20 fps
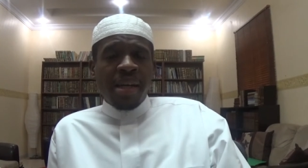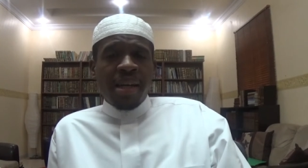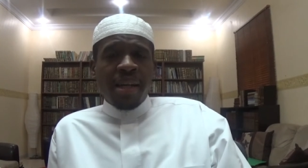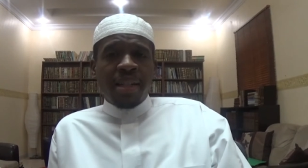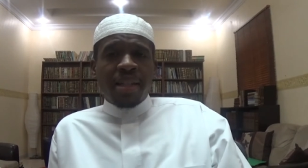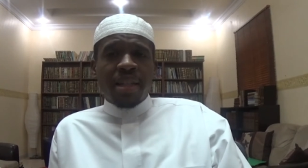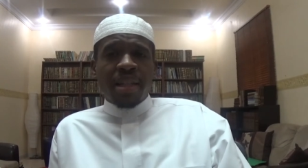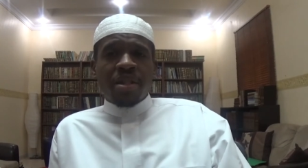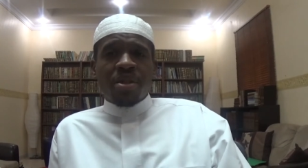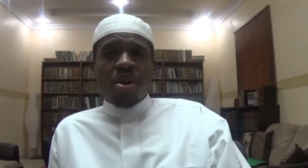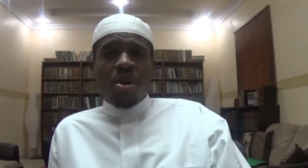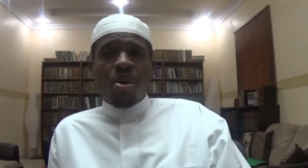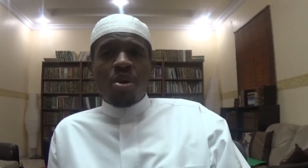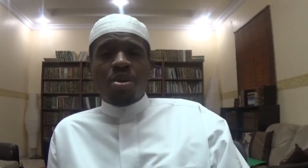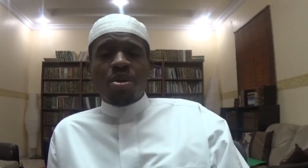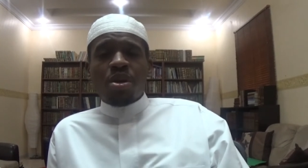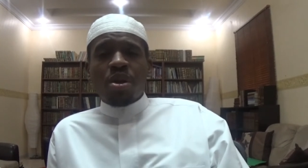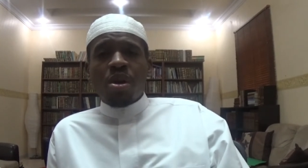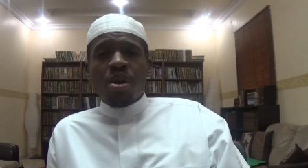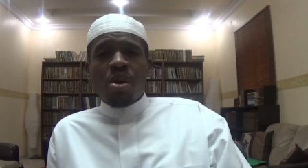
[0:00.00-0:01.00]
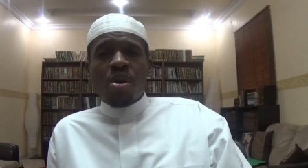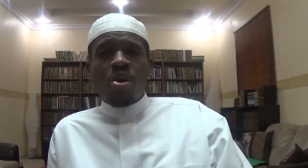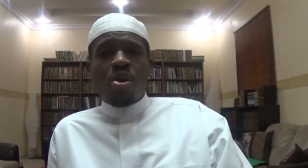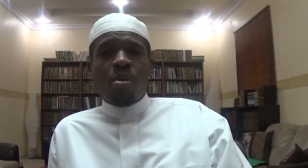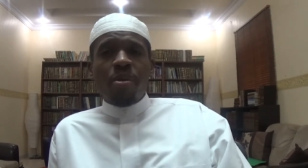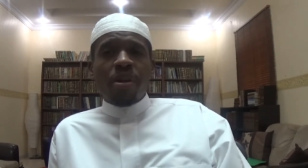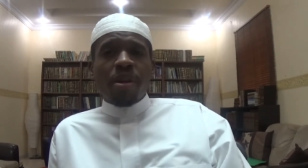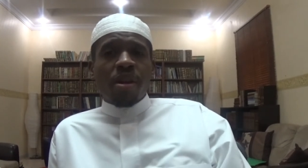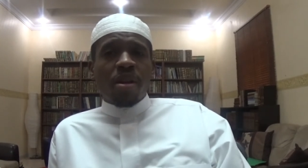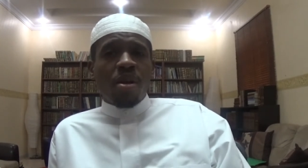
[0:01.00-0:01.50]
He says, "Those who
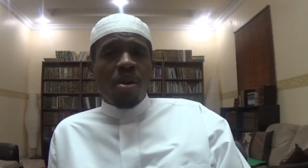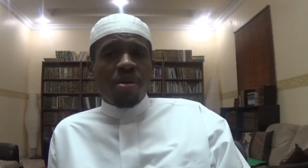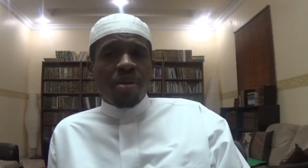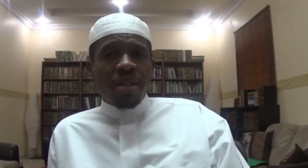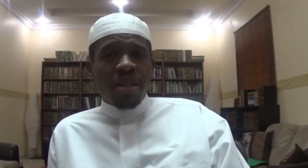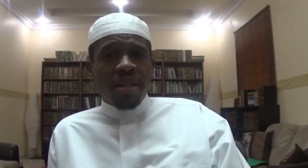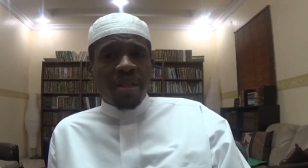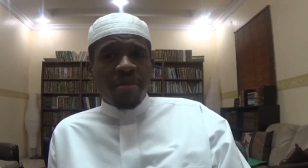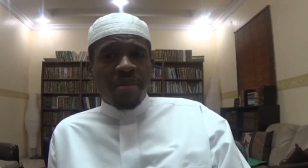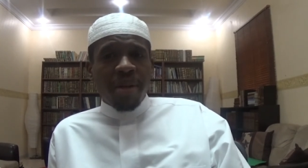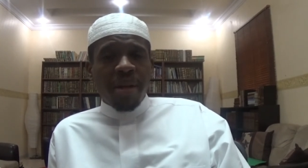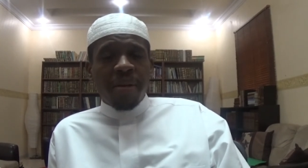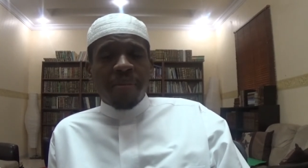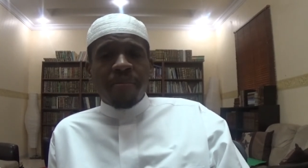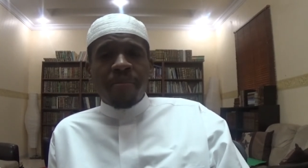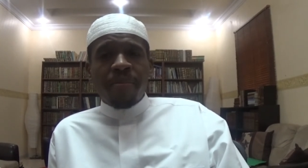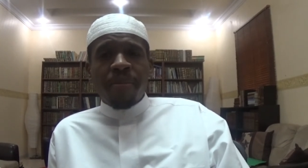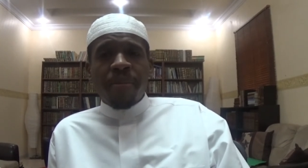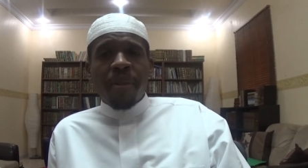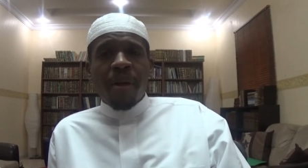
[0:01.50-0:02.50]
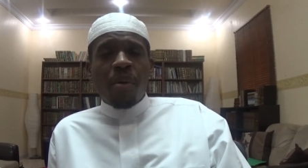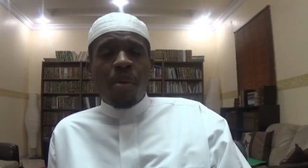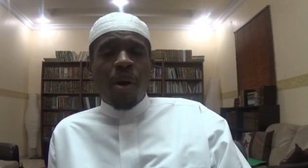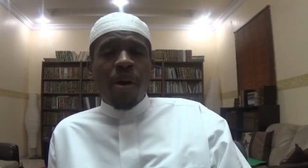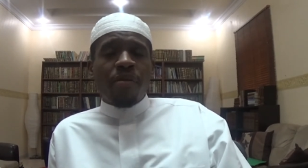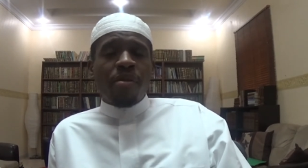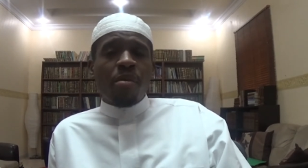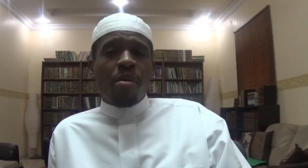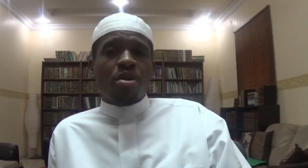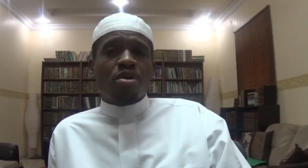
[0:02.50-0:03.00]
will be the closest to me and will
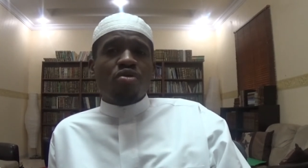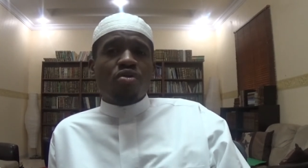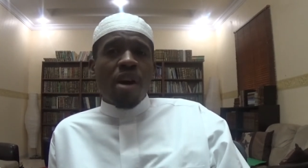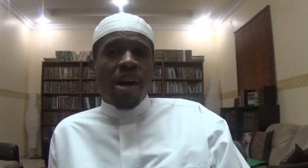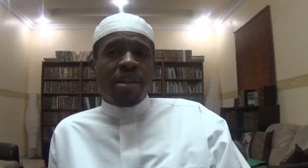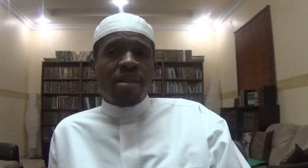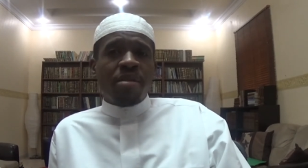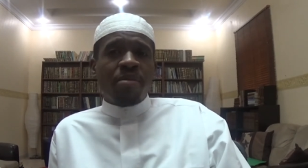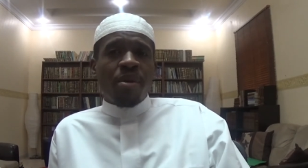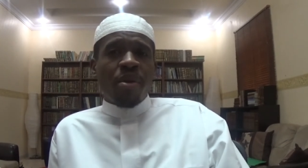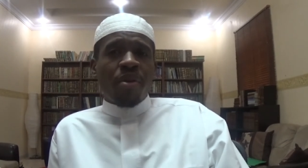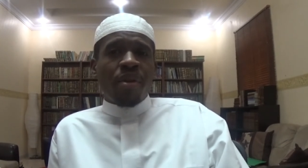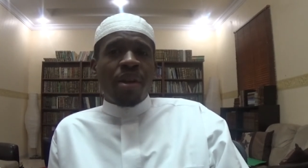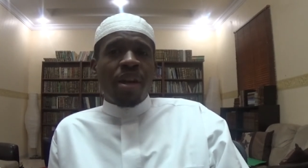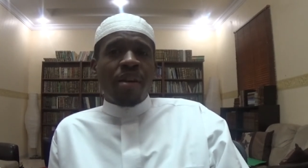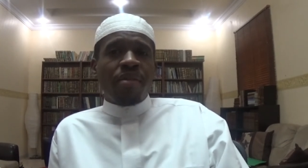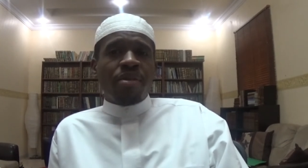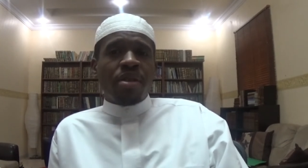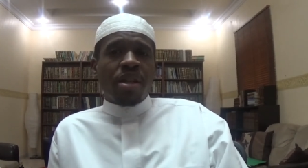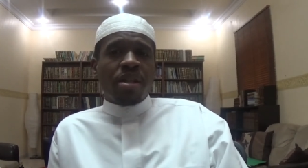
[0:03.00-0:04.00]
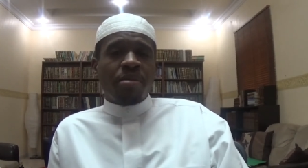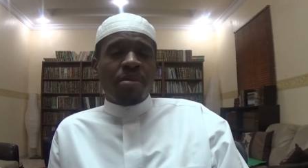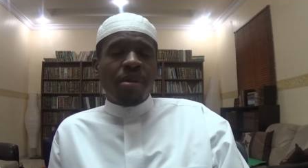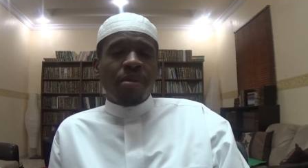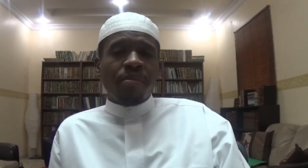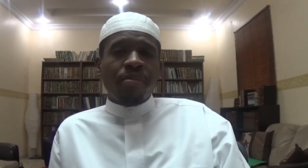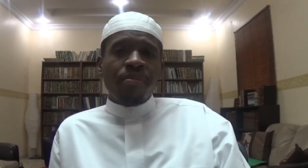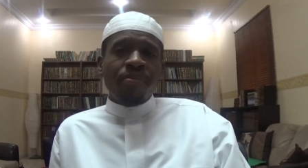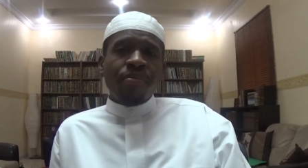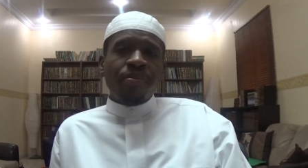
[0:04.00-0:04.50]
have the most right to me on the day of judgment